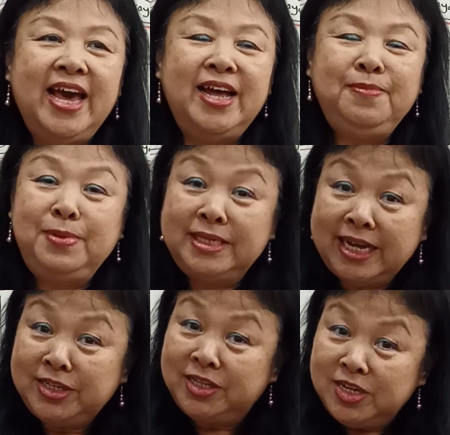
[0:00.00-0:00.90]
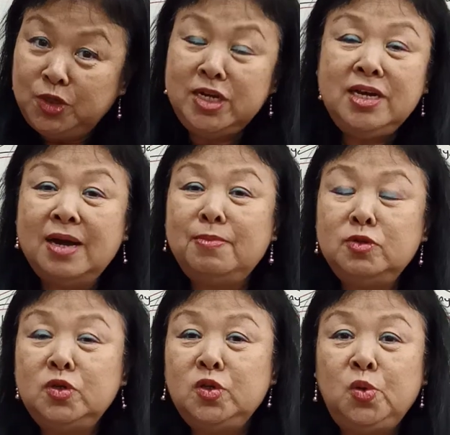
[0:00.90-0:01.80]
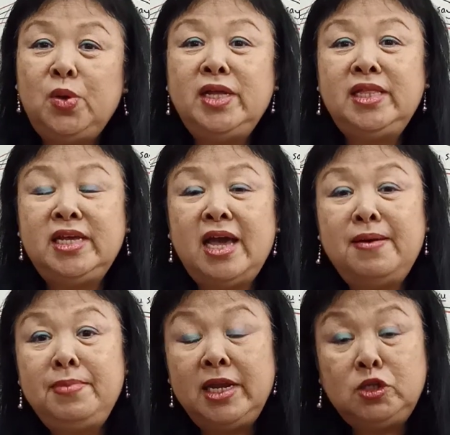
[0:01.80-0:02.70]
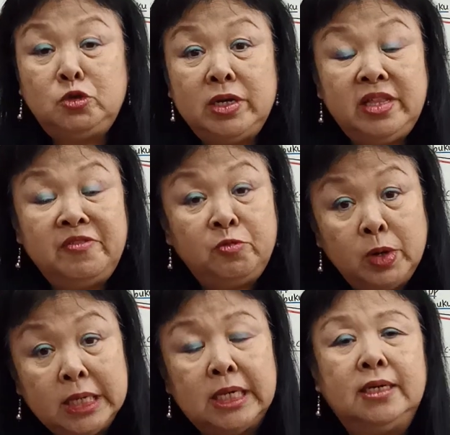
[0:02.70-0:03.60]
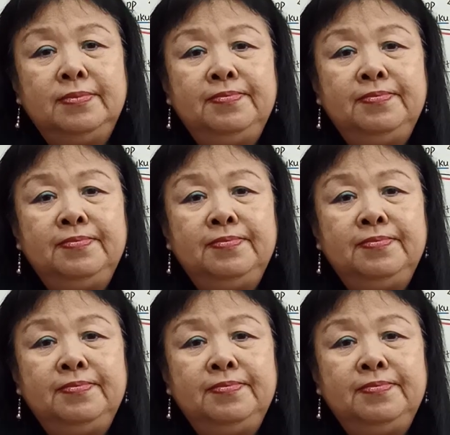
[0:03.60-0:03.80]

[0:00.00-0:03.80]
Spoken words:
And besides teaching, I'm also doing the administrative work.